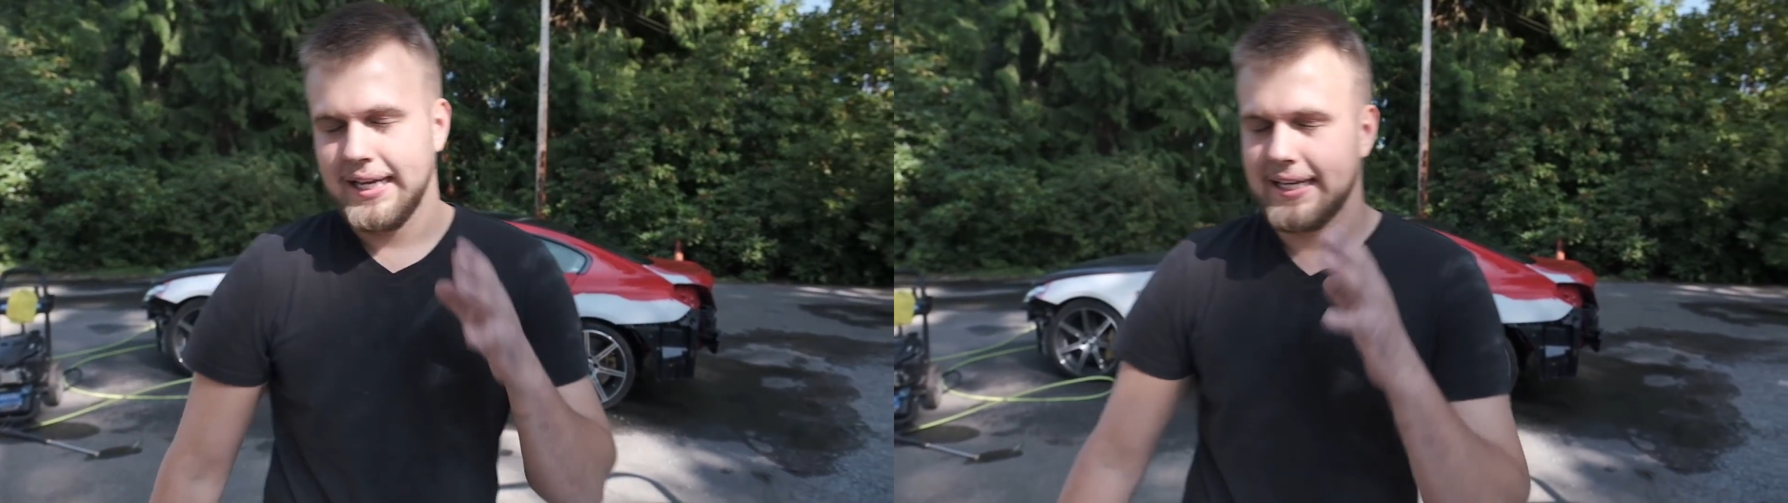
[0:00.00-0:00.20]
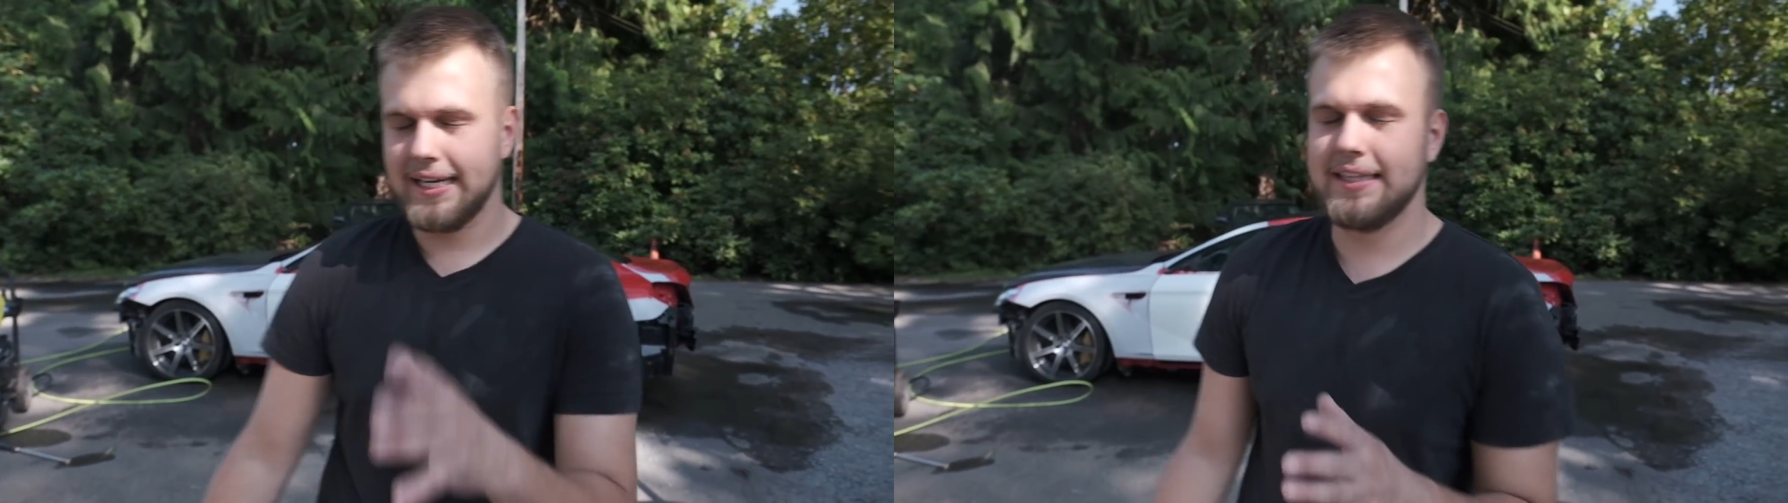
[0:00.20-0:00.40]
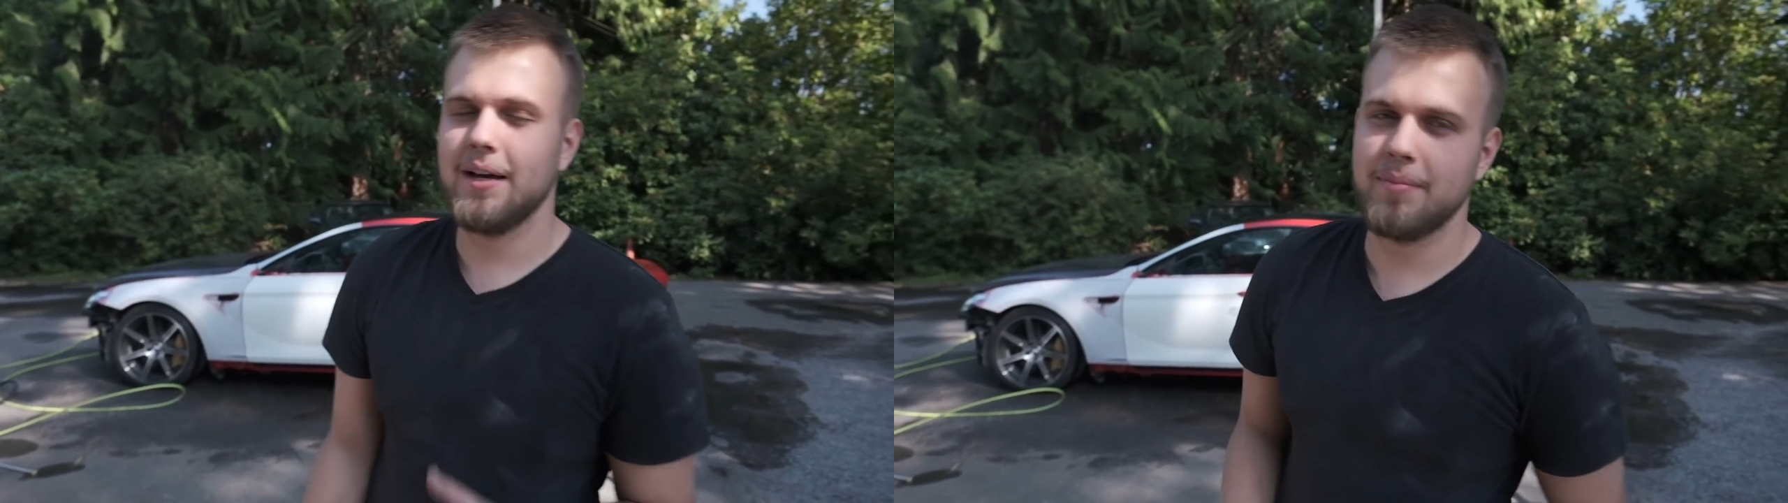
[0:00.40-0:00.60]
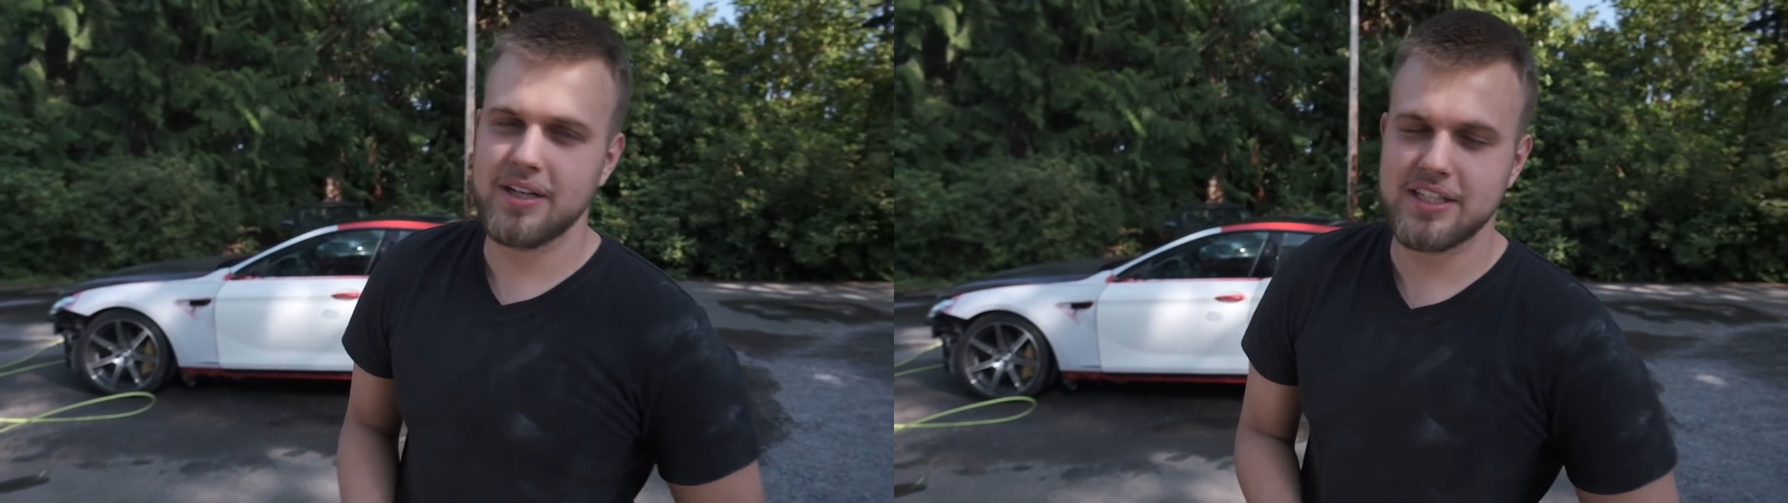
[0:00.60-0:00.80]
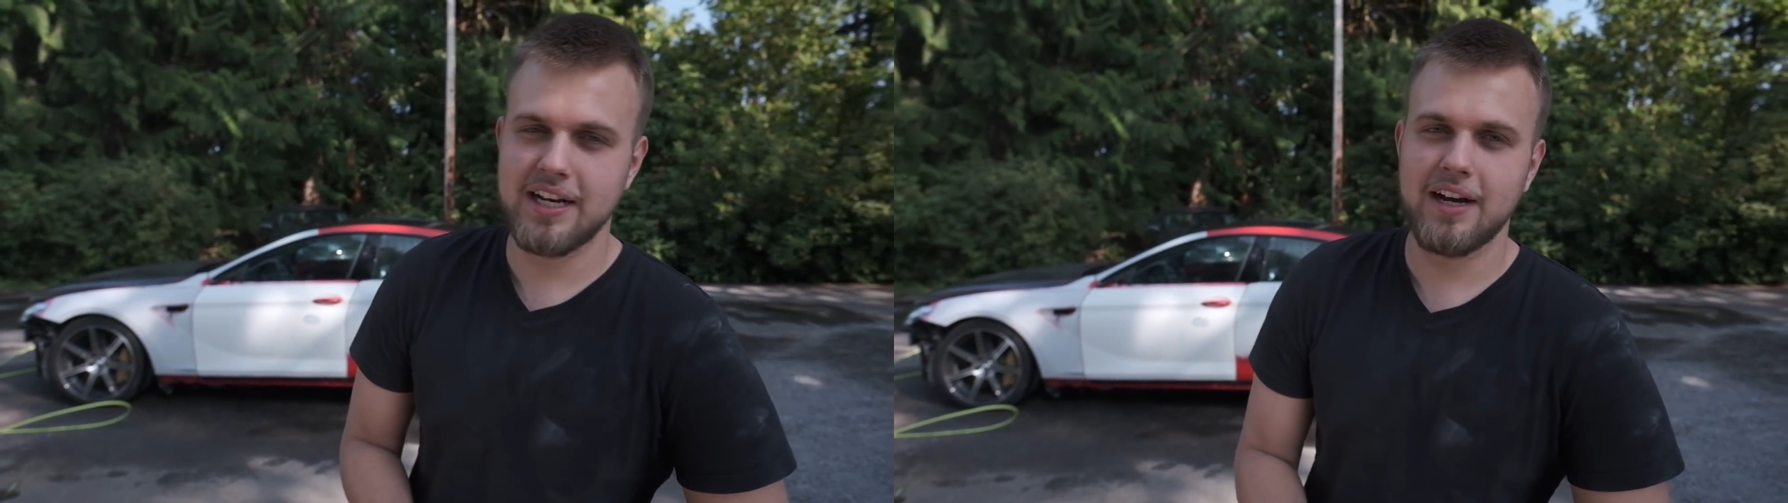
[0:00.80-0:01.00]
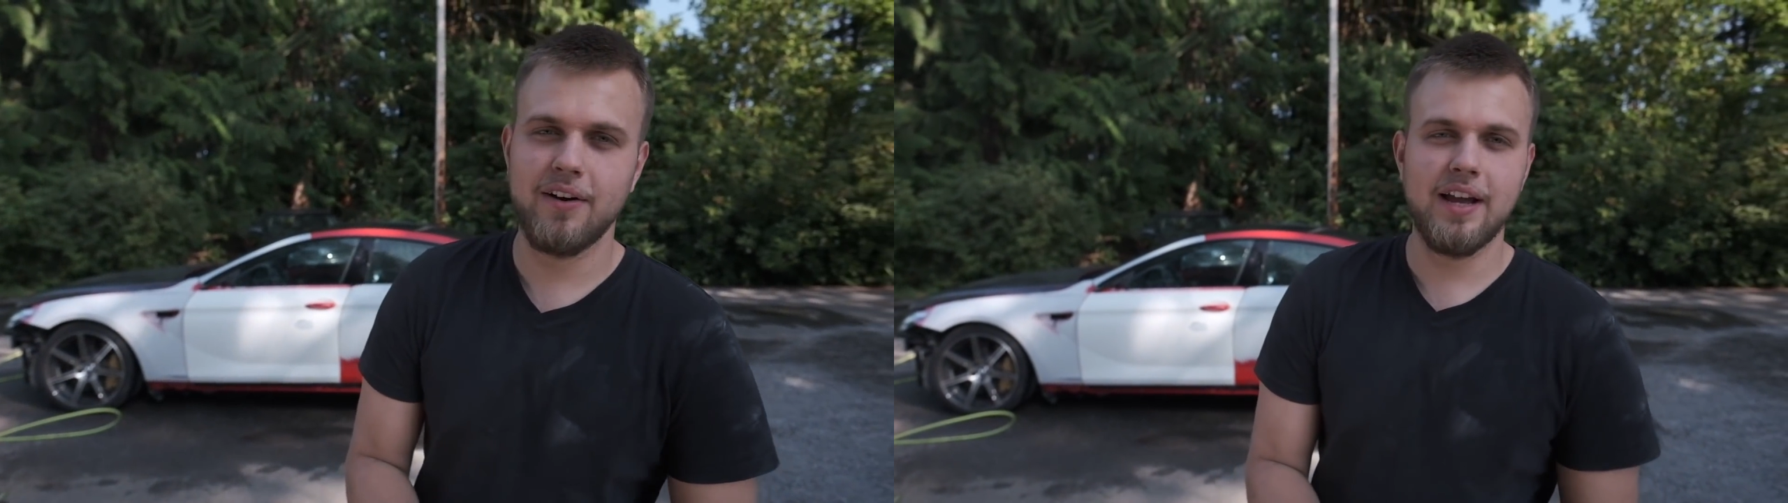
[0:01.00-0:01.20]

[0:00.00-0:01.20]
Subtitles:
get that busted out,